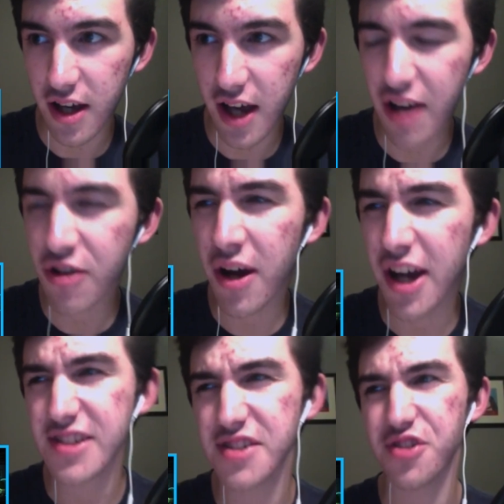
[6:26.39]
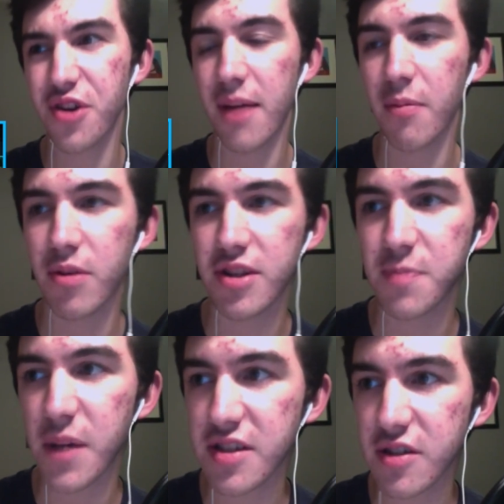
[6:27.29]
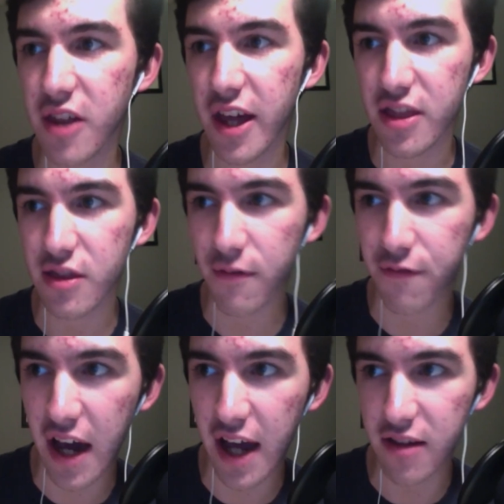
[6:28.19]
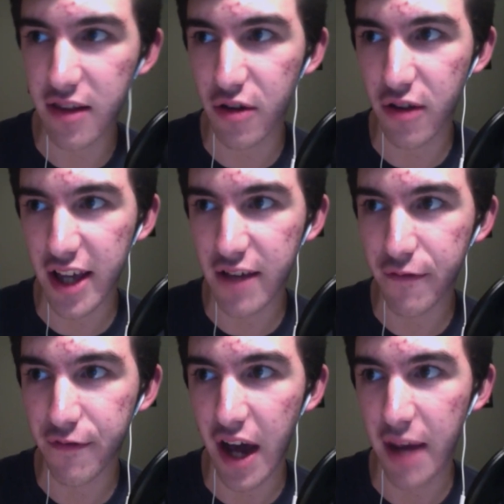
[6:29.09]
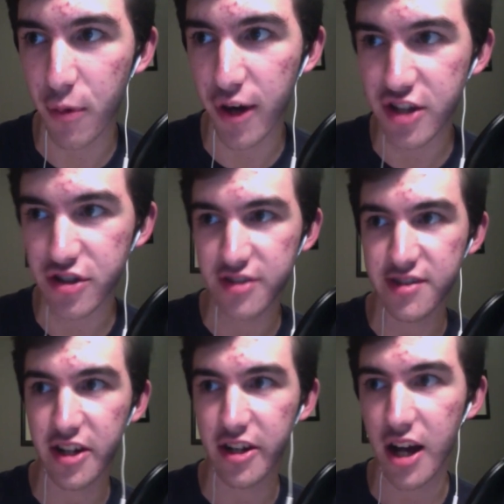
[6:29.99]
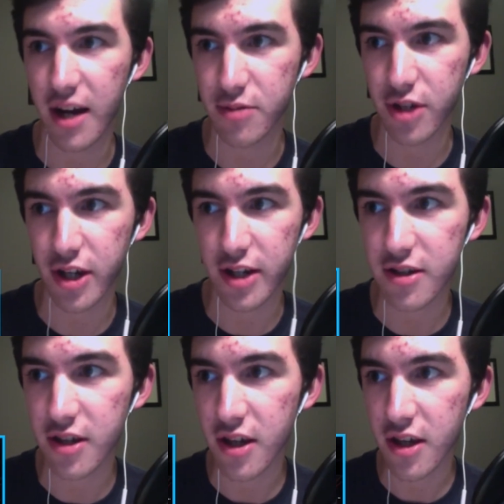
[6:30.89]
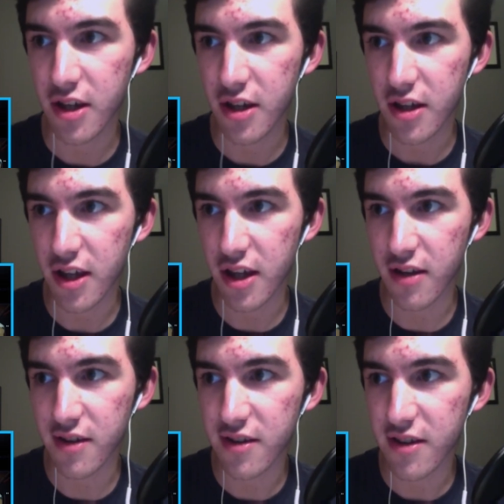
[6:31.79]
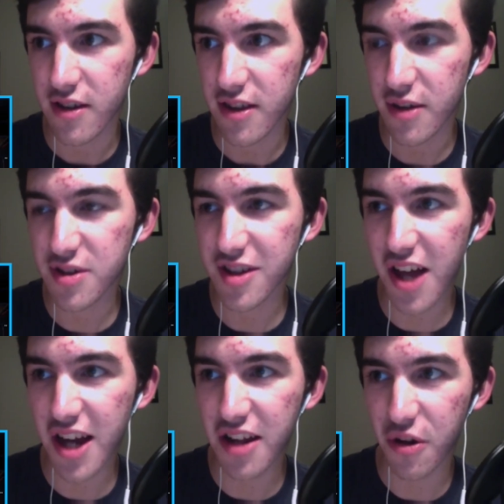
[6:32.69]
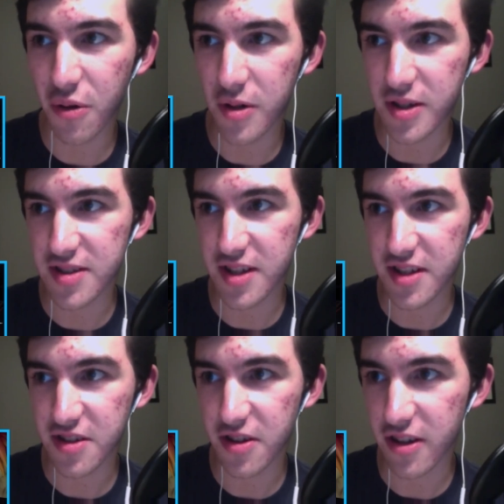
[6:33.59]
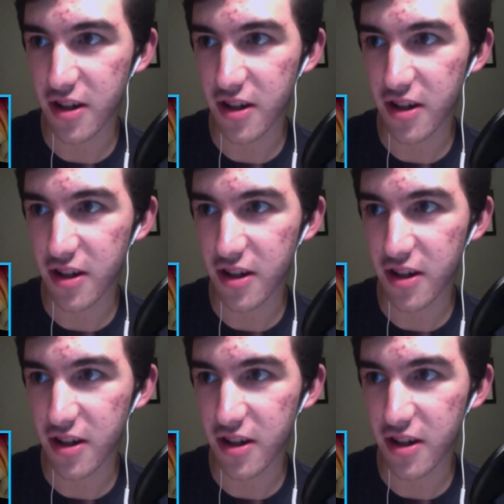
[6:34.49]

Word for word: I don't know how I describe it, but it's basically like a little like vibrations on an object. And there was a lot of noise I saw there.